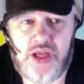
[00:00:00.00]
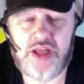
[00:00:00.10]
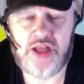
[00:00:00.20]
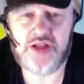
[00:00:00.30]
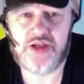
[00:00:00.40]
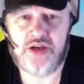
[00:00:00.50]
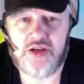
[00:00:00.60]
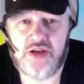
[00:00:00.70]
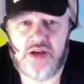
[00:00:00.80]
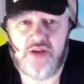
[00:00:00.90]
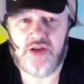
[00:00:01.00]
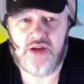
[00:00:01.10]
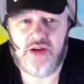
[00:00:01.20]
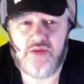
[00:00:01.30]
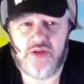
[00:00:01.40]
in this archive,
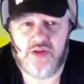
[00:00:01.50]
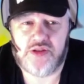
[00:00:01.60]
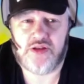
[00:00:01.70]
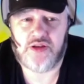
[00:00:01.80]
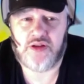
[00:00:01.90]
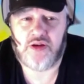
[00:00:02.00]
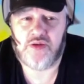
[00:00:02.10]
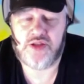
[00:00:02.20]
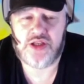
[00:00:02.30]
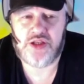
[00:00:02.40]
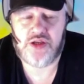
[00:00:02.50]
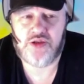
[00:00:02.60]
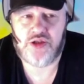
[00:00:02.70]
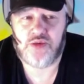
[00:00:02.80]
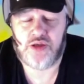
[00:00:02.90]
now everyone looks at it and go, it was in YouTube.